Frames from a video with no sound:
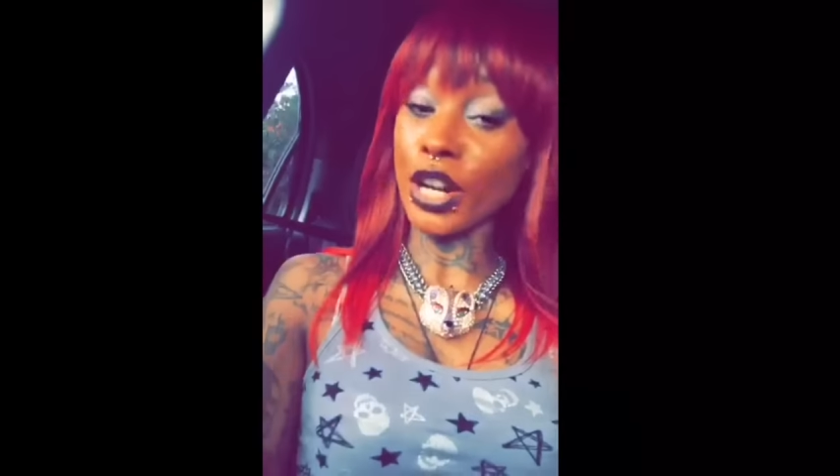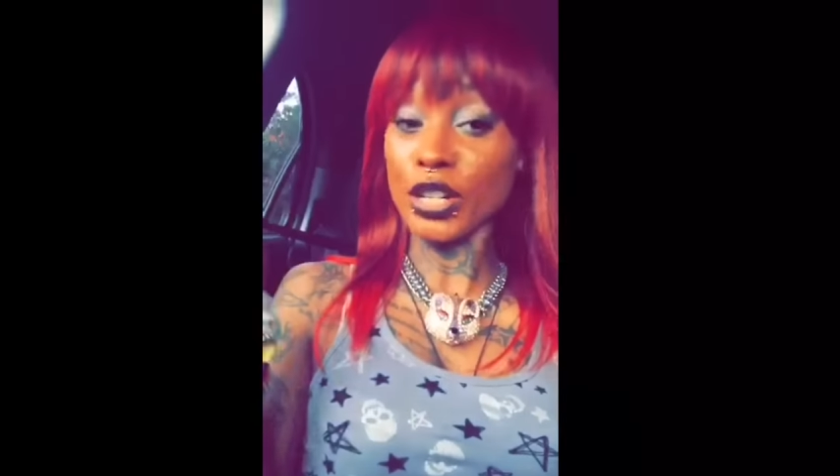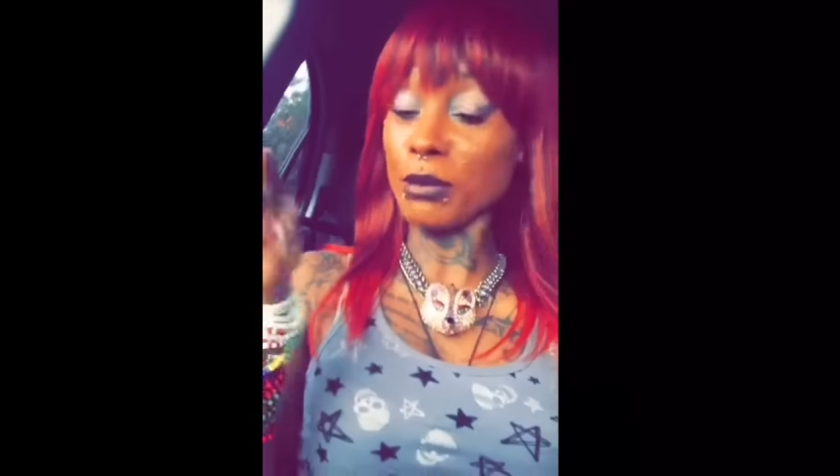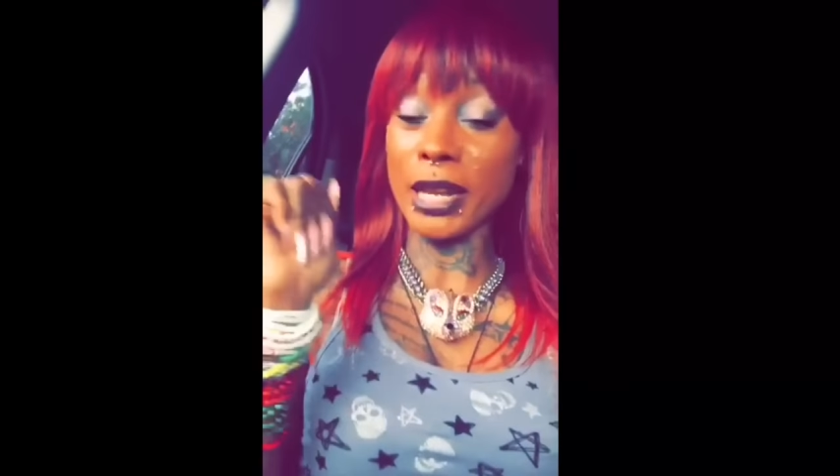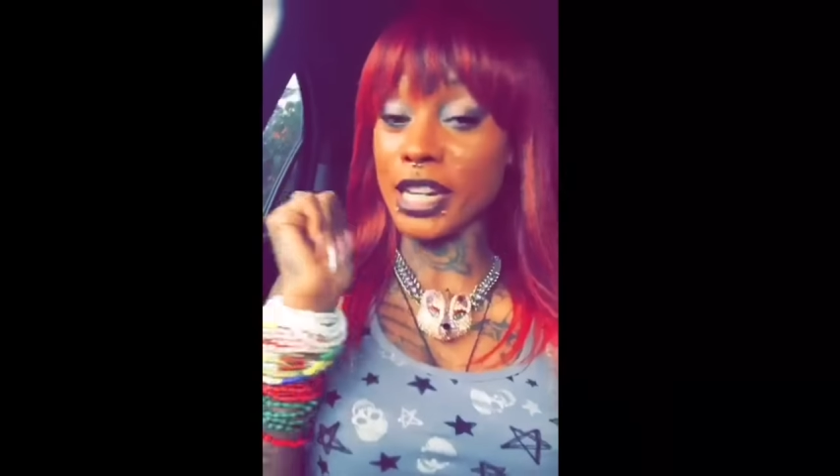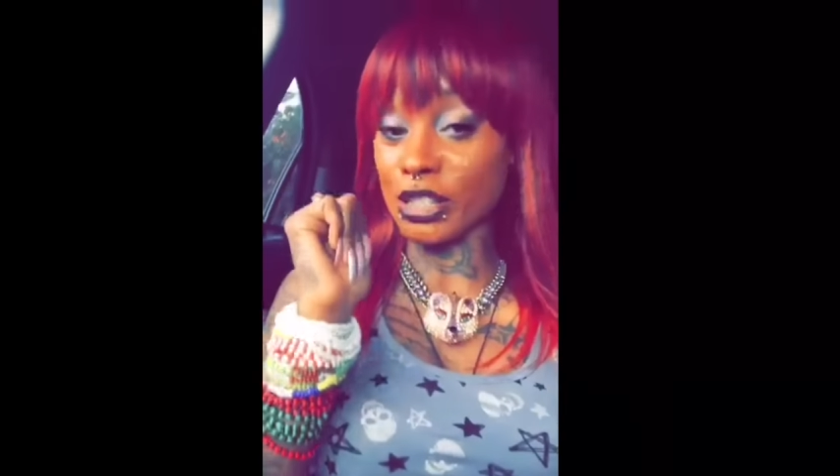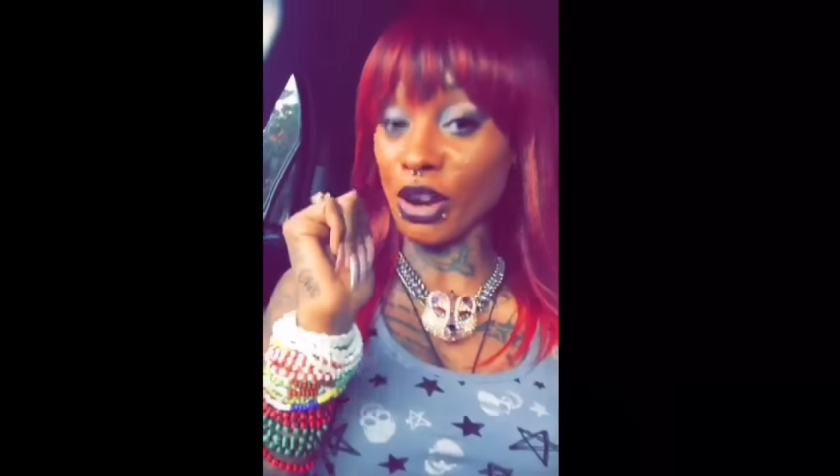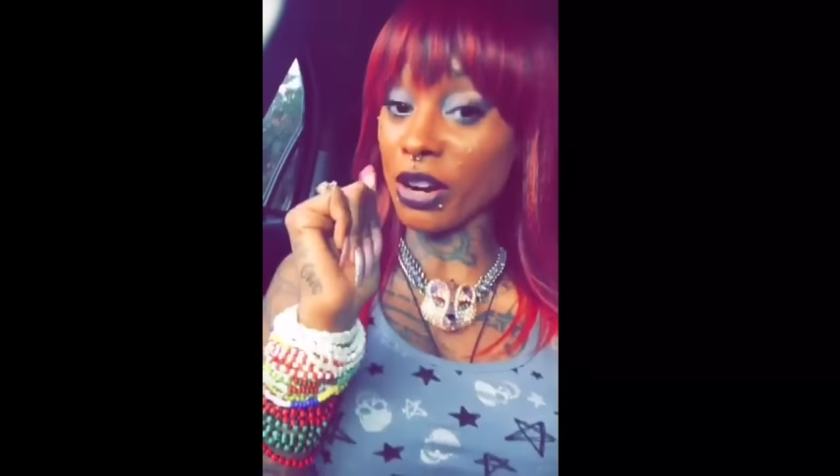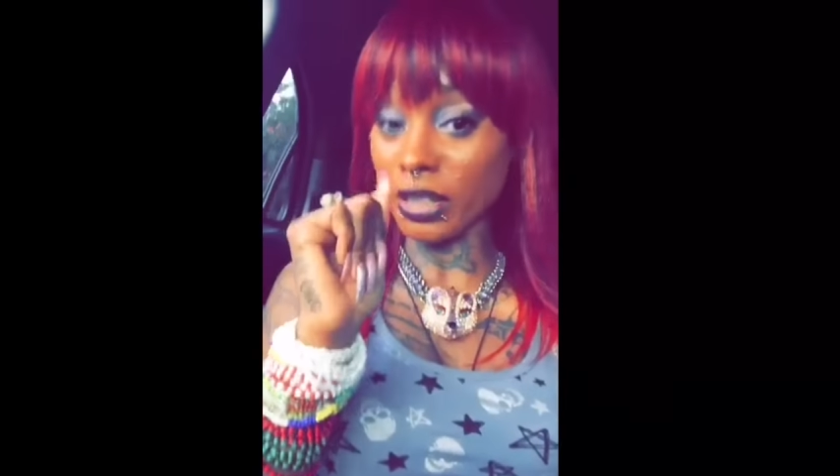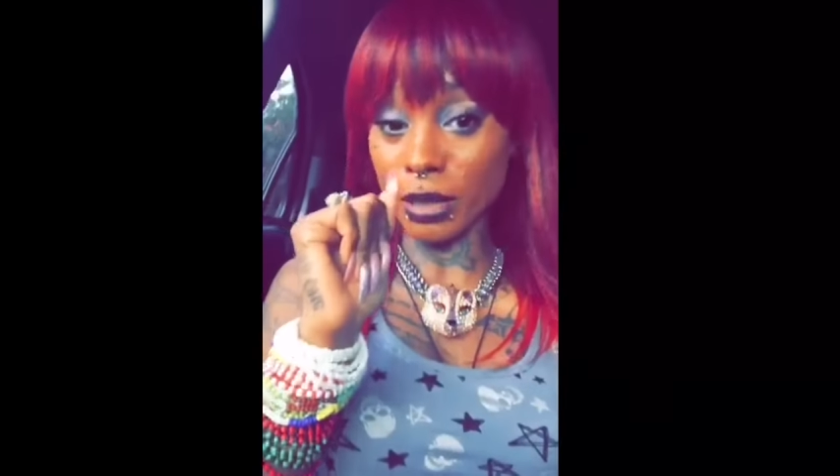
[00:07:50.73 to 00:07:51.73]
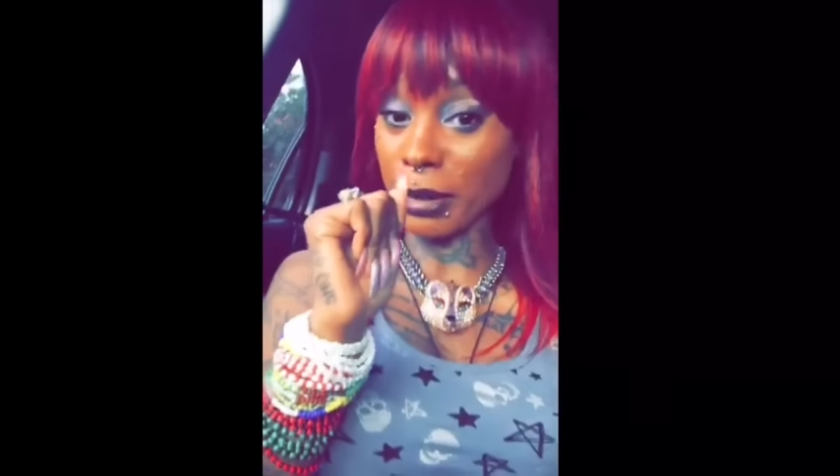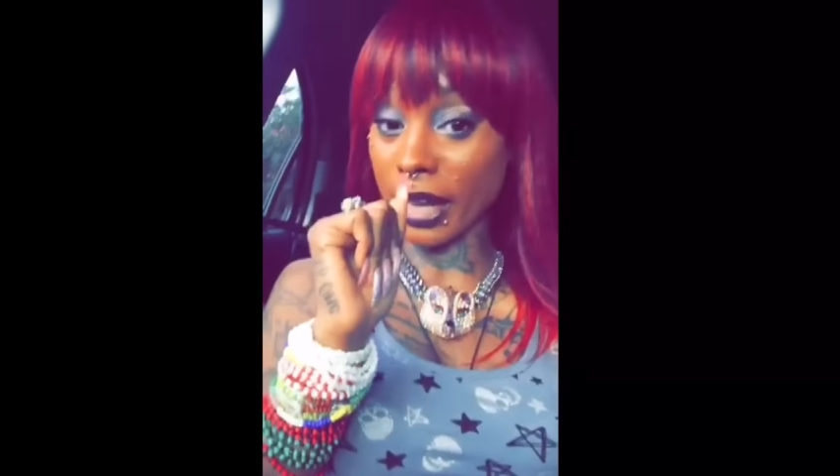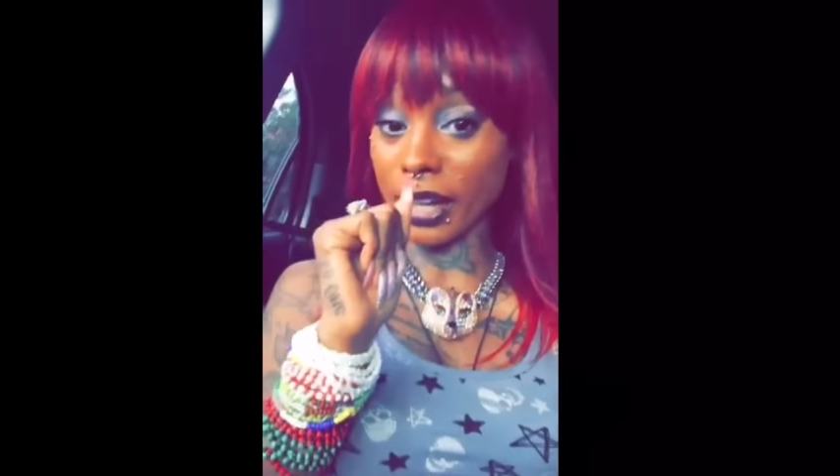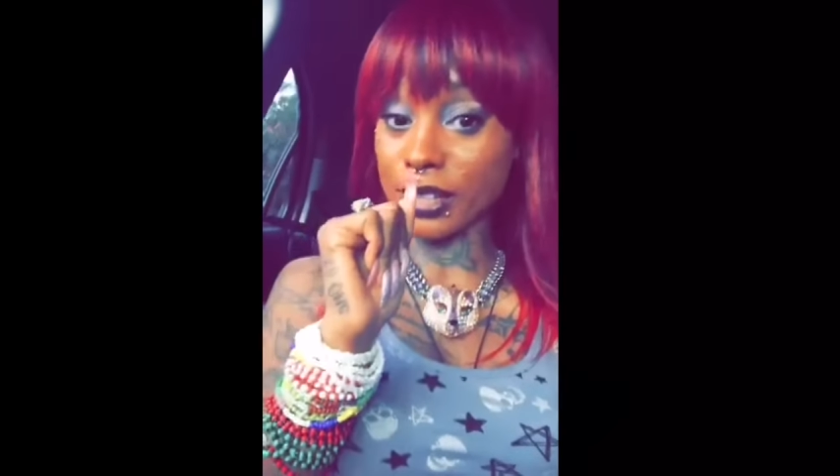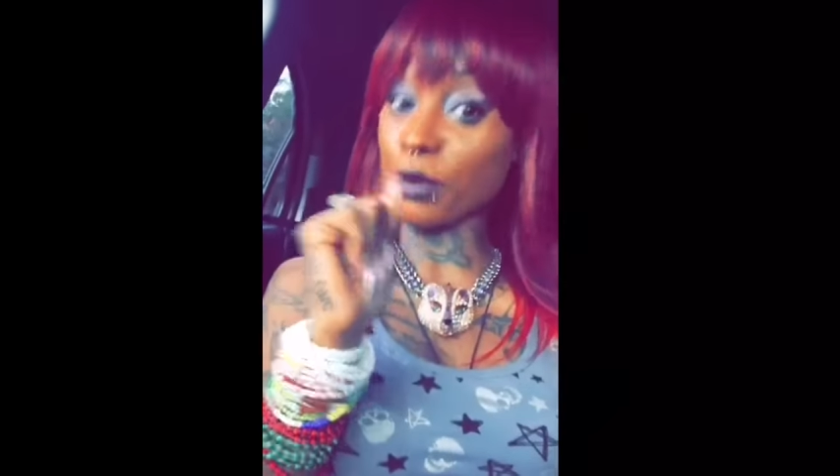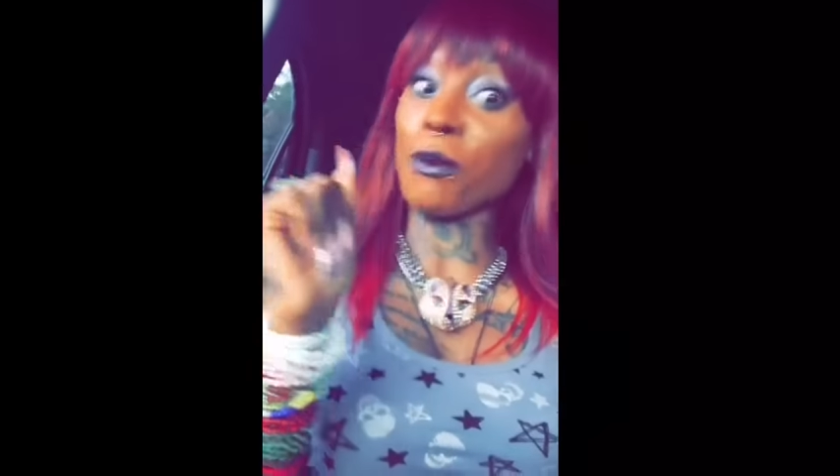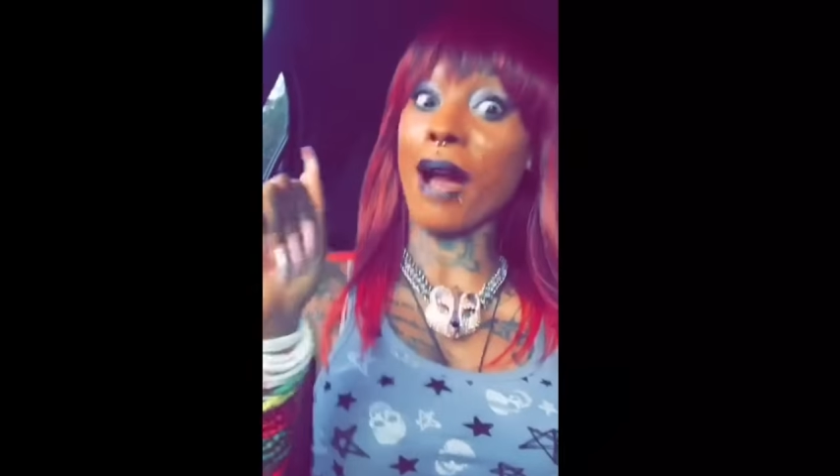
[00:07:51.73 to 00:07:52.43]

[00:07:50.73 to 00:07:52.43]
30 minutes early, bitch.